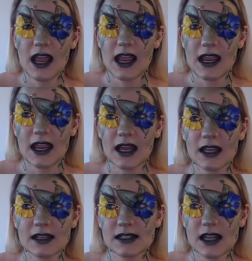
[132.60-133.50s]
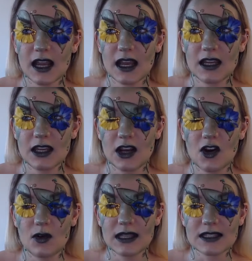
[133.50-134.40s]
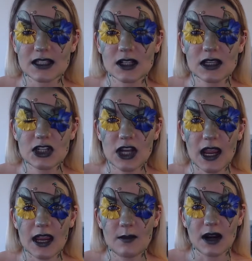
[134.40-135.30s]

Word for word: And, you know, it's cliche,